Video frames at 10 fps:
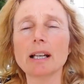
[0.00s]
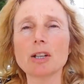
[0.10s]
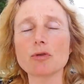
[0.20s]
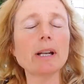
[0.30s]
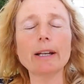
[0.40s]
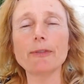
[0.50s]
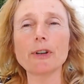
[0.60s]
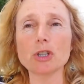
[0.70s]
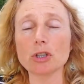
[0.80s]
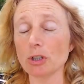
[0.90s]
It's really
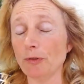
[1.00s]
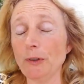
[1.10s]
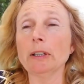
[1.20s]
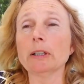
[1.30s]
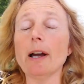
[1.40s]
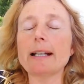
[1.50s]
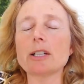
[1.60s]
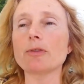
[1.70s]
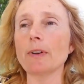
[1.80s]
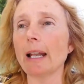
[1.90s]
efficient. You feel
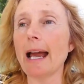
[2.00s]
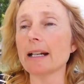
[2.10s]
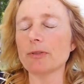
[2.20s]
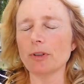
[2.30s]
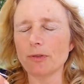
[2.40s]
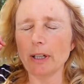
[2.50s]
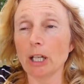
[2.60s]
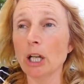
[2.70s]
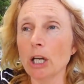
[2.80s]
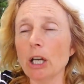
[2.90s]
light, you feel active, you feel
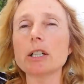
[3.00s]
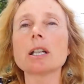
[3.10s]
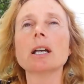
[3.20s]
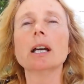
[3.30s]
alert,